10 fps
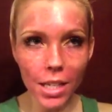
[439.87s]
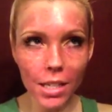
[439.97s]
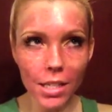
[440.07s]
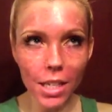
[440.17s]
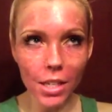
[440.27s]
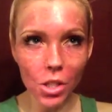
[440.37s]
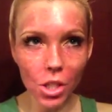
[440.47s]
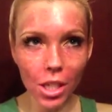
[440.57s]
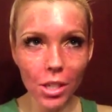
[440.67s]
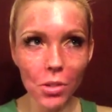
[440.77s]
is
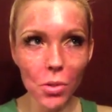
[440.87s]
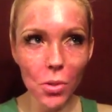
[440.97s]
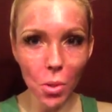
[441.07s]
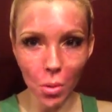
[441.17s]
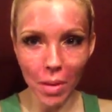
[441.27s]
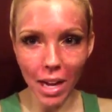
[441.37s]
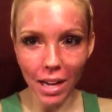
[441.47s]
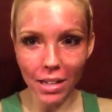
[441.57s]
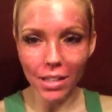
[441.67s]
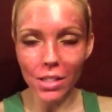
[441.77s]
itching so
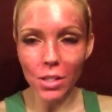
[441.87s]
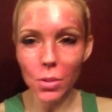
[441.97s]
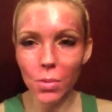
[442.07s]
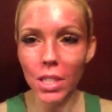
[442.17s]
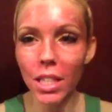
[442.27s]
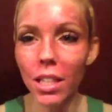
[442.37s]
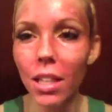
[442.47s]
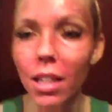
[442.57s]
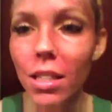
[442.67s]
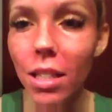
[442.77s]
bad. It's
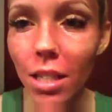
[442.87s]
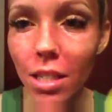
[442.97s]
ridiculous. I